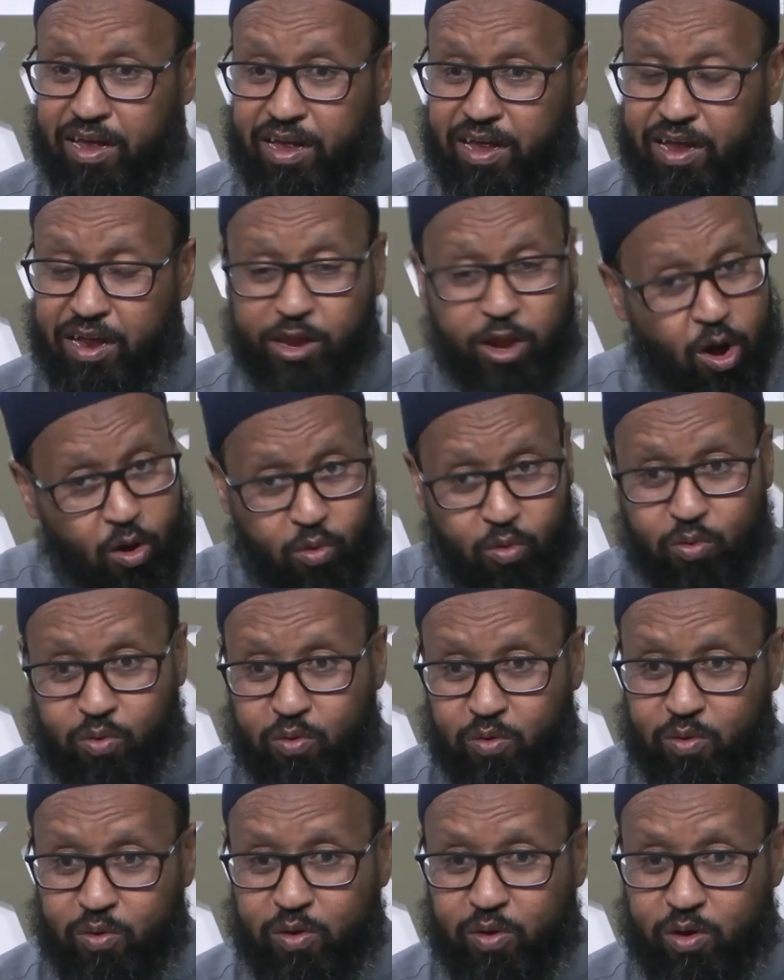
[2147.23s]
No.
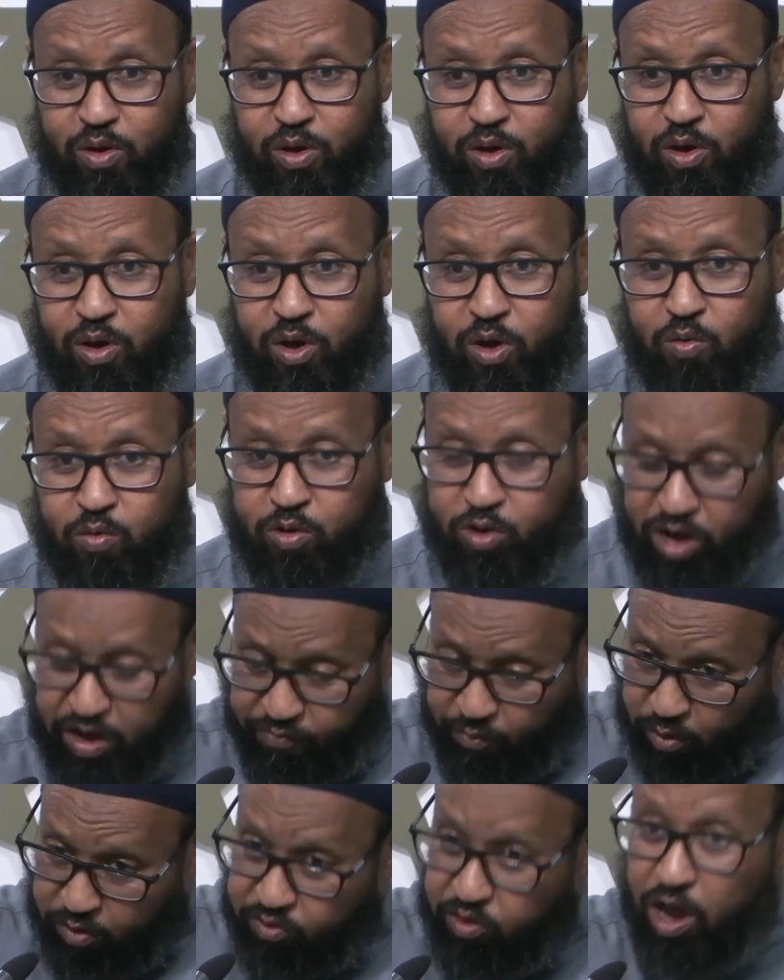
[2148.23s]
We should have
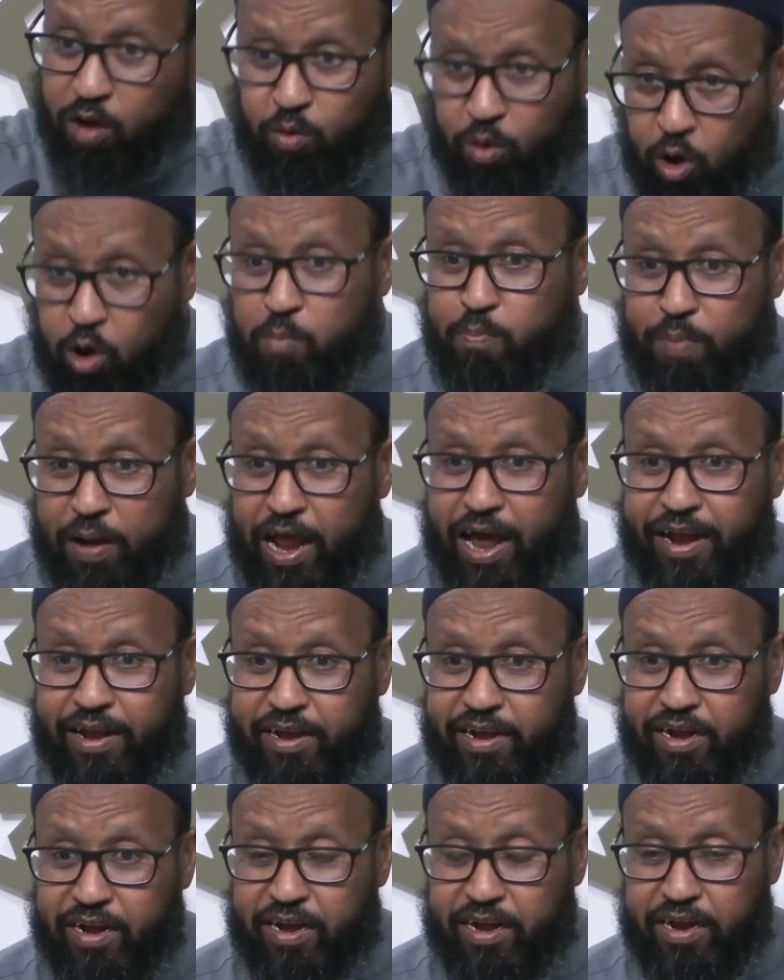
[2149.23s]
also our own plan.
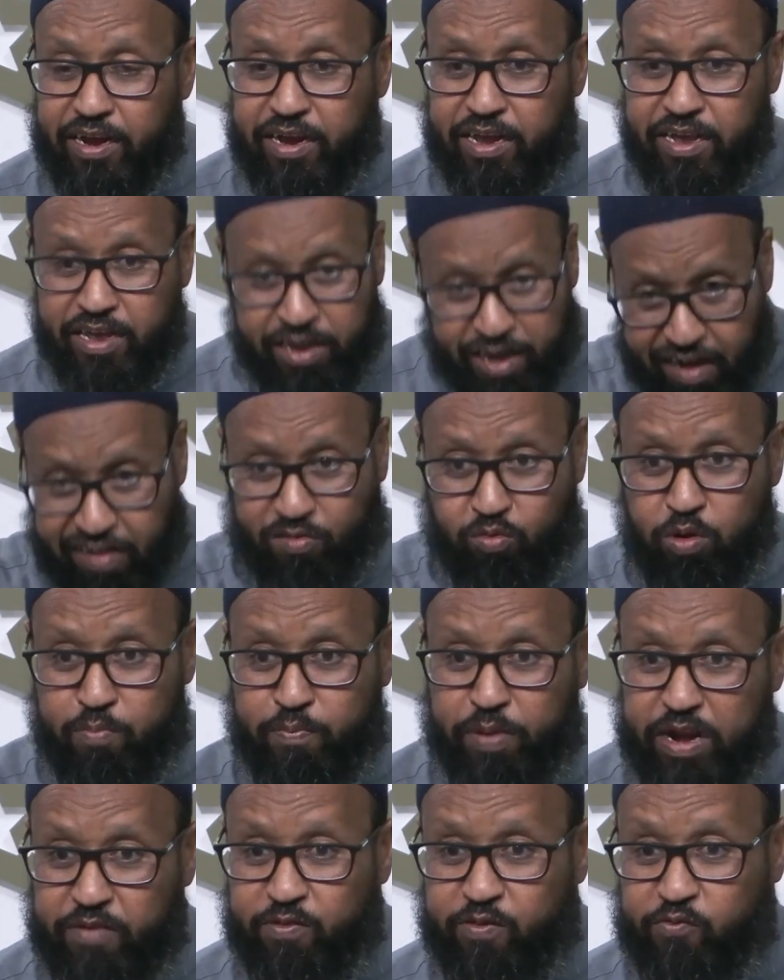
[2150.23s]
Yes, we
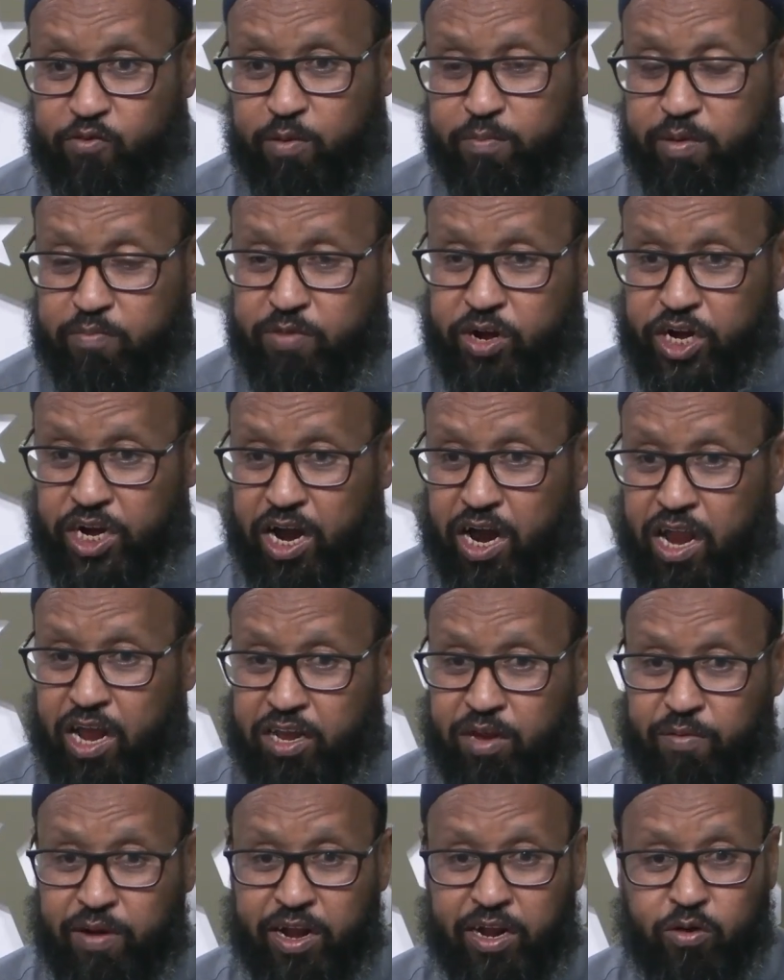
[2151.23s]
benefit from him, inshallah,
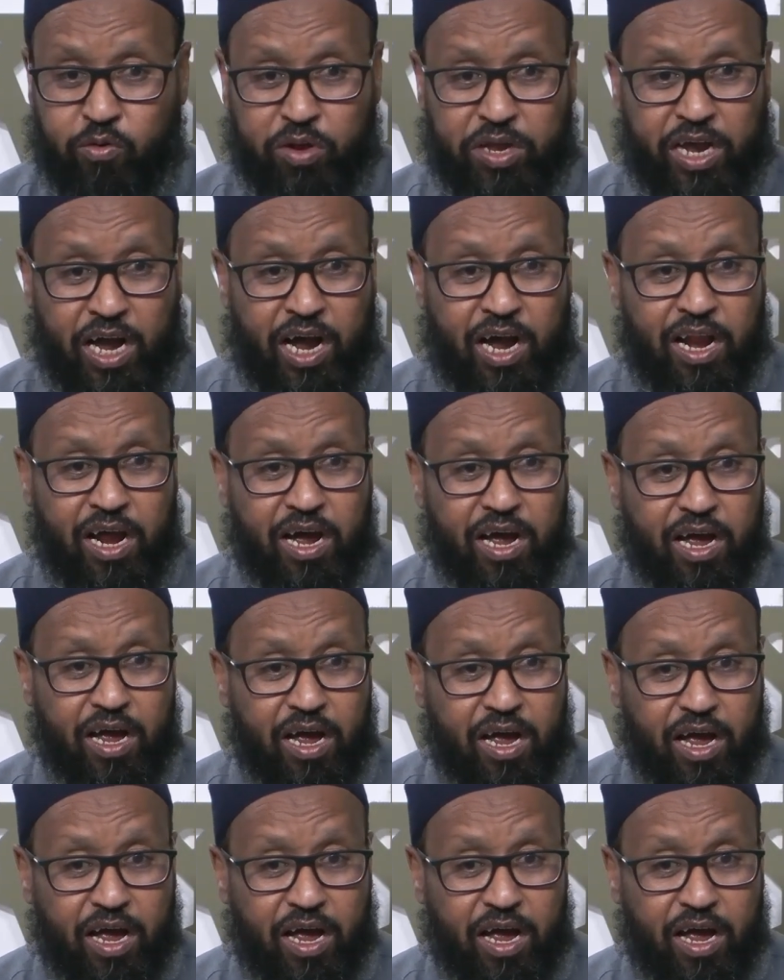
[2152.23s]
tabaraka wa ta'ala.